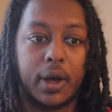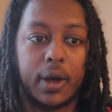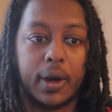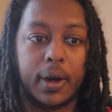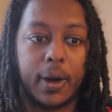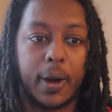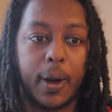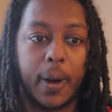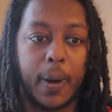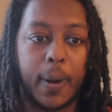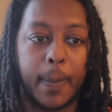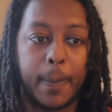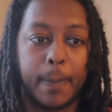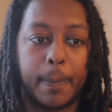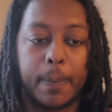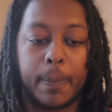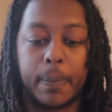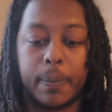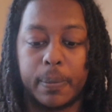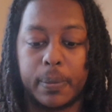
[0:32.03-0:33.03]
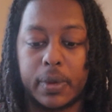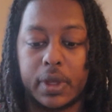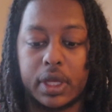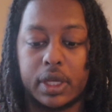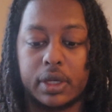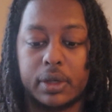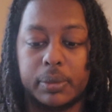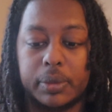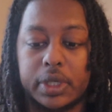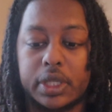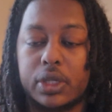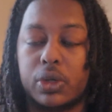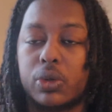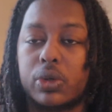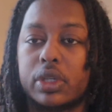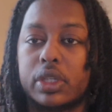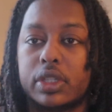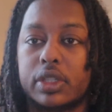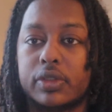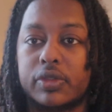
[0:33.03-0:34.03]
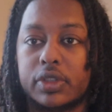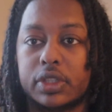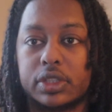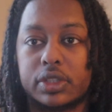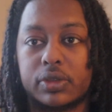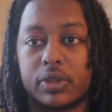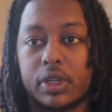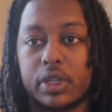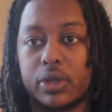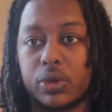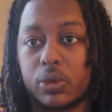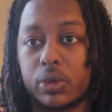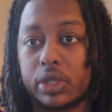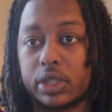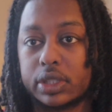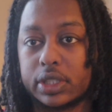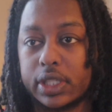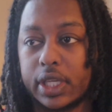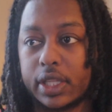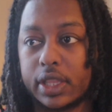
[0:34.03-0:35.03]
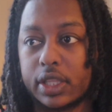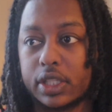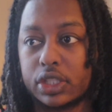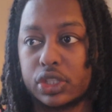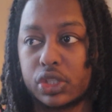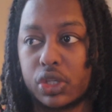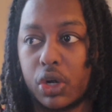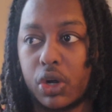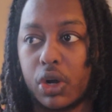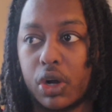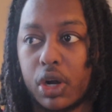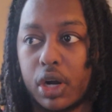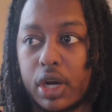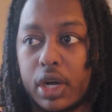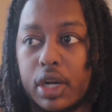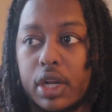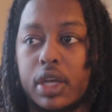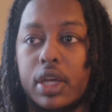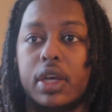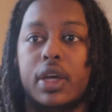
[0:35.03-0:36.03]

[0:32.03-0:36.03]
Um, but first of all, in order to get this card,